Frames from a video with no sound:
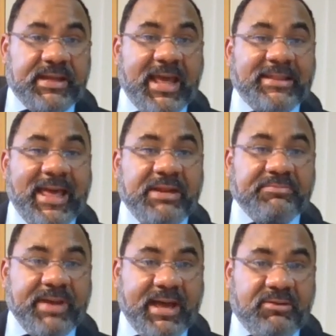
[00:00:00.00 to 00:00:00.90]
And that
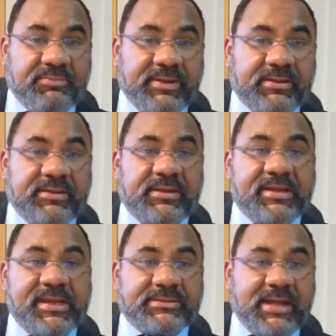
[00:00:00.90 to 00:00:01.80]
empowerment
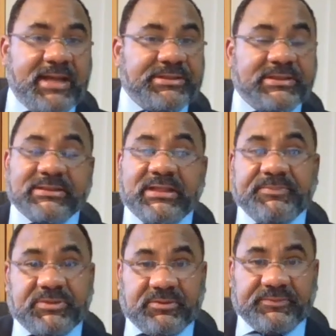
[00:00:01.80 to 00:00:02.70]
is not just lip
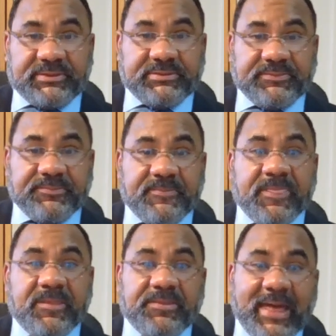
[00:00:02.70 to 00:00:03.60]
service.
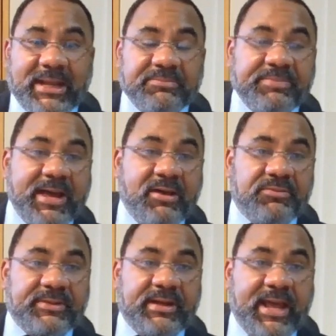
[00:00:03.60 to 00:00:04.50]
That
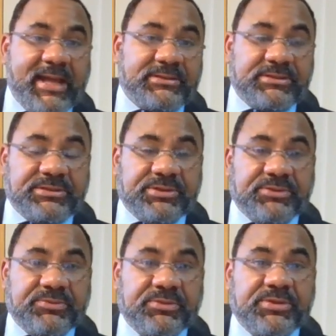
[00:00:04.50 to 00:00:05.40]
empowerment has to
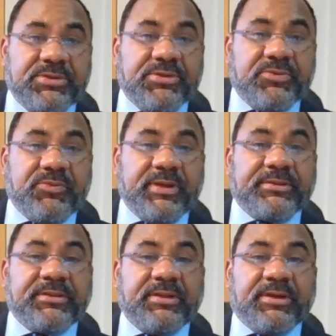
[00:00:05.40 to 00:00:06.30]
do
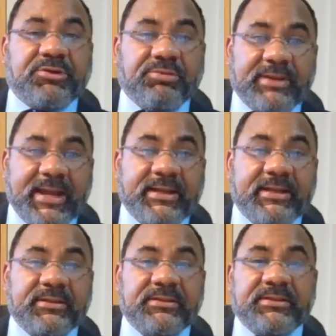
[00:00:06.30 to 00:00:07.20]
with
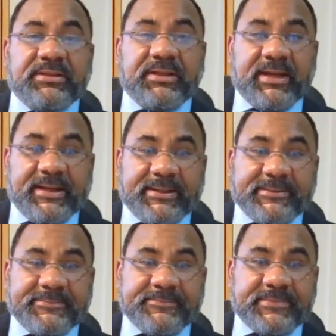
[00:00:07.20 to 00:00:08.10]
creating
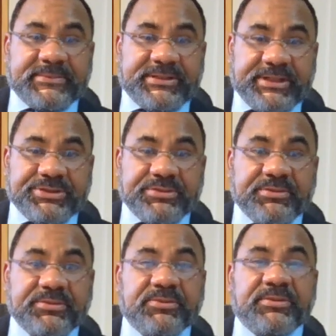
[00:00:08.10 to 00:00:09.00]

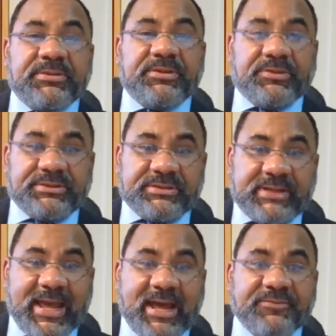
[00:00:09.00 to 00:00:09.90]
teacher or
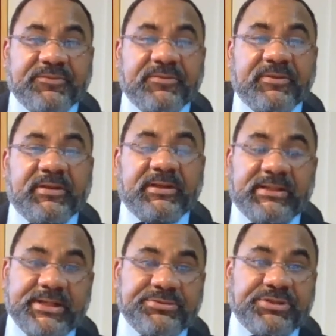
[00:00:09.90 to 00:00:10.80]
staff
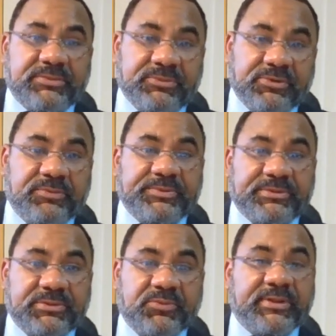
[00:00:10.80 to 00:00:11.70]
leadership groups
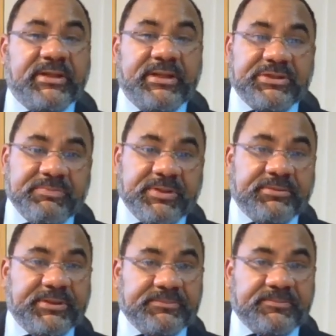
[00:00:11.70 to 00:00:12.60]
within each
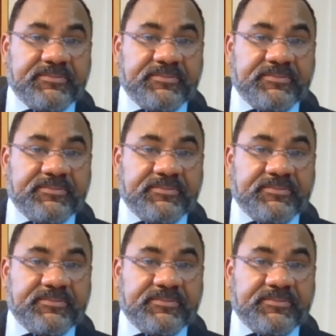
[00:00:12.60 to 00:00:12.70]
building.